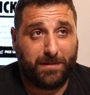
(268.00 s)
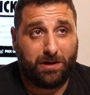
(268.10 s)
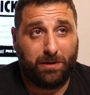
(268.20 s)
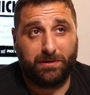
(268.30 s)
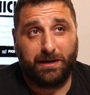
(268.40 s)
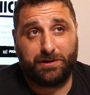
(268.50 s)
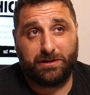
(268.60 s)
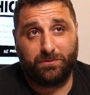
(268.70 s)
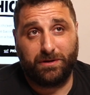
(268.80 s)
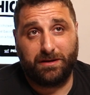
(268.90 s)
The
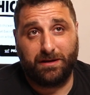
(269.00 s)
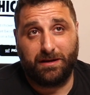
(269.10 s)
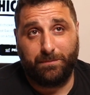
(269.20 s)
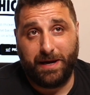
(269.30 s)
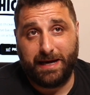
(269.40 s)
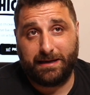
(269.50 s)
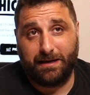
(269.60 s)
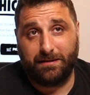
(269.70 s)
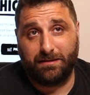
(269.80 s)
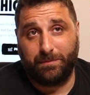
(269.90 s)
combination with the
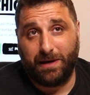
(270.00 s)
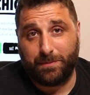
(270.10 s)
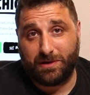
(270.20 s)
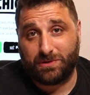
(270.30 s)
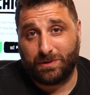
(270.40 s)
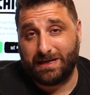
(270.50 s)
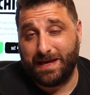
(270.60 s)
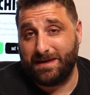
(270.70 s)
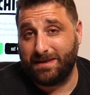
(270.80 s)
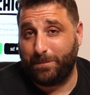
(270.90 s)
bacon, the barbecue sauce,
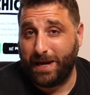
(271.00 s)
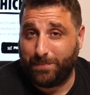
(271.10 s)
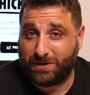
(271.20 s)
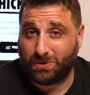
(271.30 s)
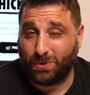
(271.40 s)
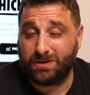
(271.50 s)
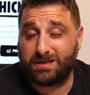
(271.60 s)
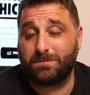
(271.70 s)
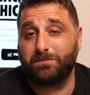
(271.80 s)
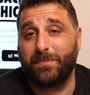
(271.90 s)
and then the pepper
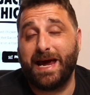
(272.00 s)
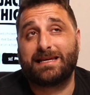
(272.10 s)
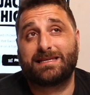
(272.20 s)
sauce makes